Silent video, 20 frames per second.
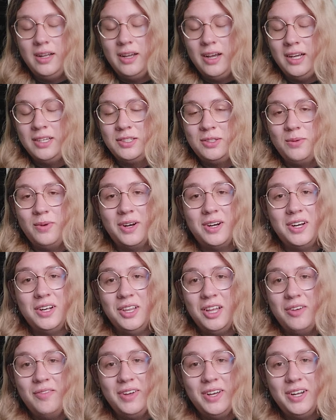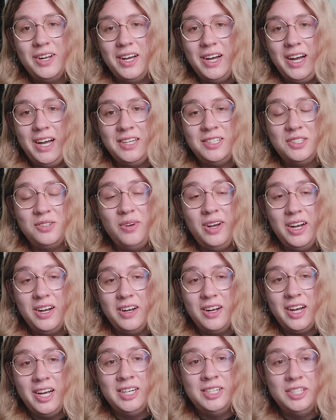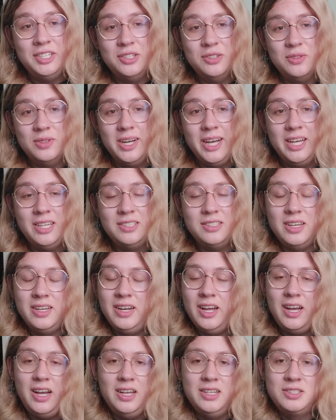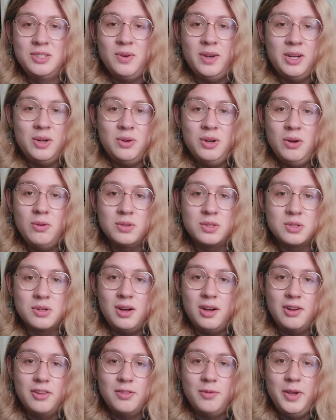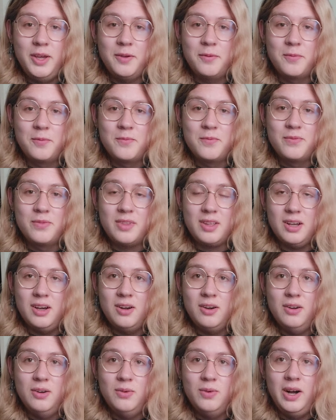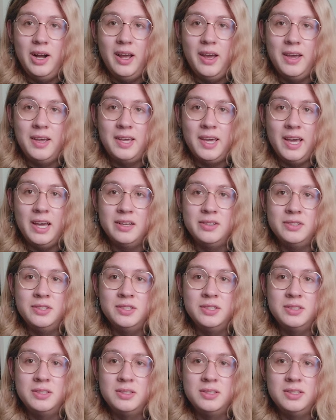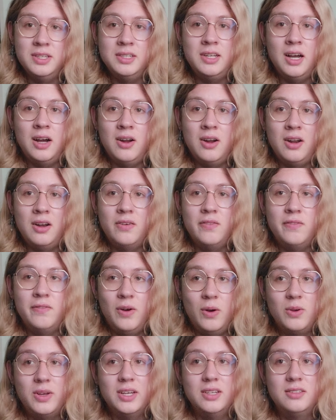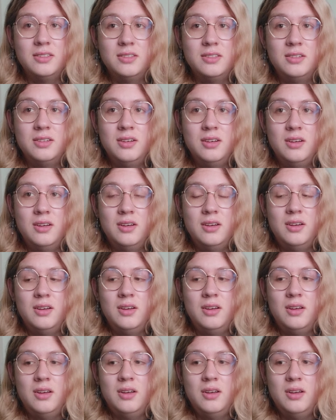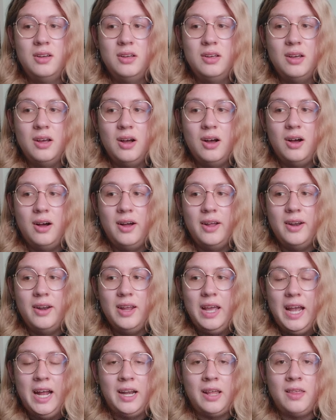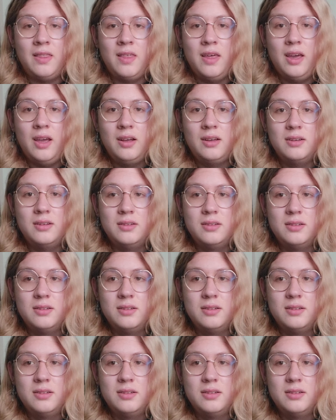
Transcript: I swear I love it. I swear I do. And so I don't know what's wrong with me. I don't know why I can't just sit down and focus on anything.